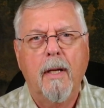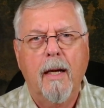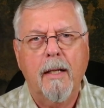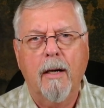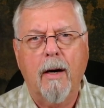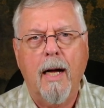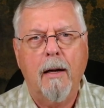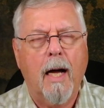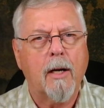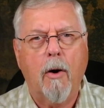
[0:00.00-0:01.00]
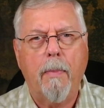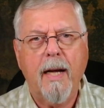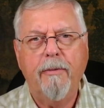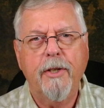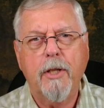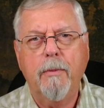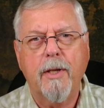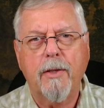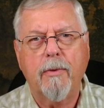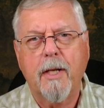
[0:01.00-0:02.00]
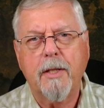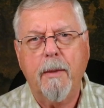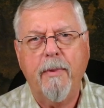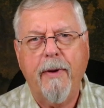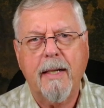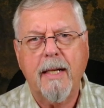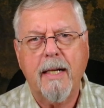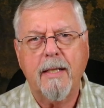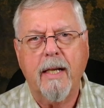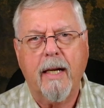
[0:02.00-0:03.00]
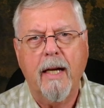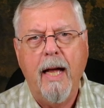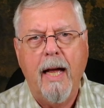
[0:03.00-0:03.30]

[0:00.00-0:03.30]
You know, I go pike fishing with this rod, it's going to be fantastic.